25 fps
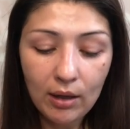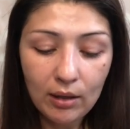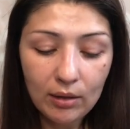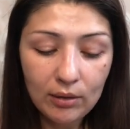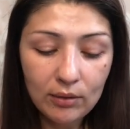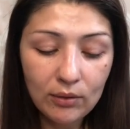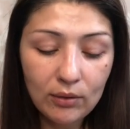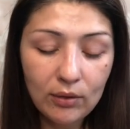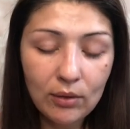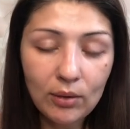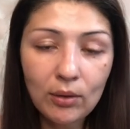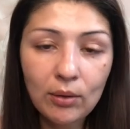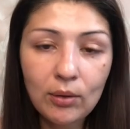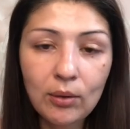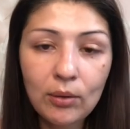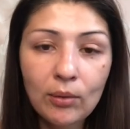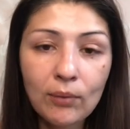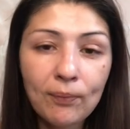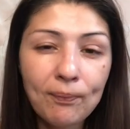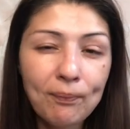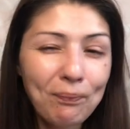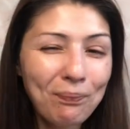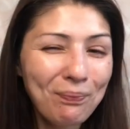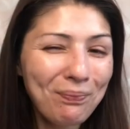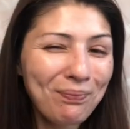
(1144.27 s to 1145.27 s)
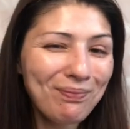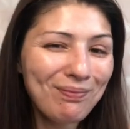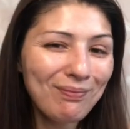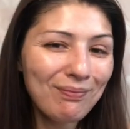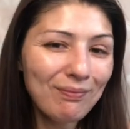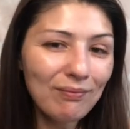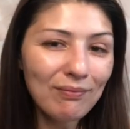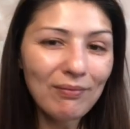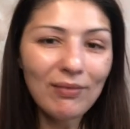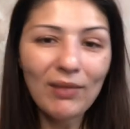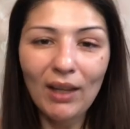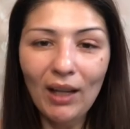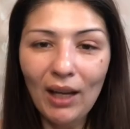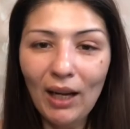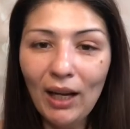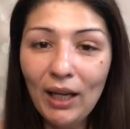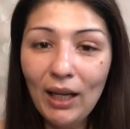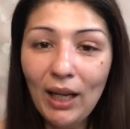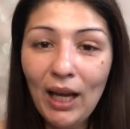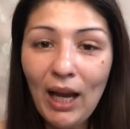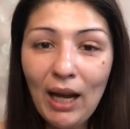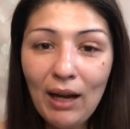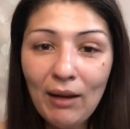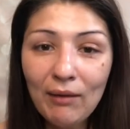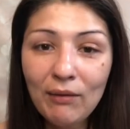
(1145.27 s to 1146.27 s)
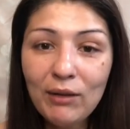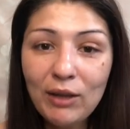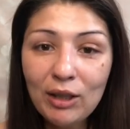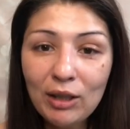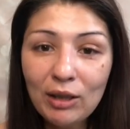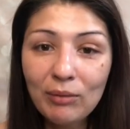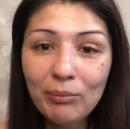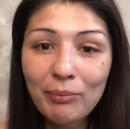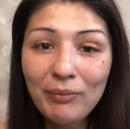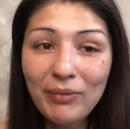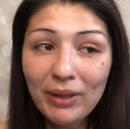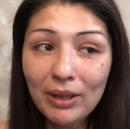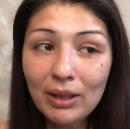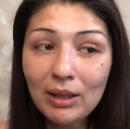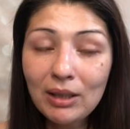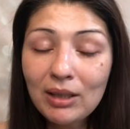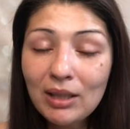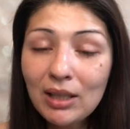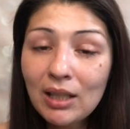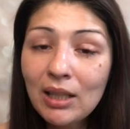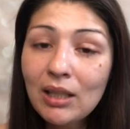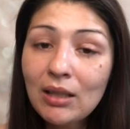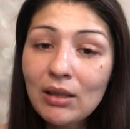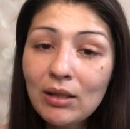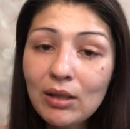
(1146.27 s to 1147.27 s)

so I have the ability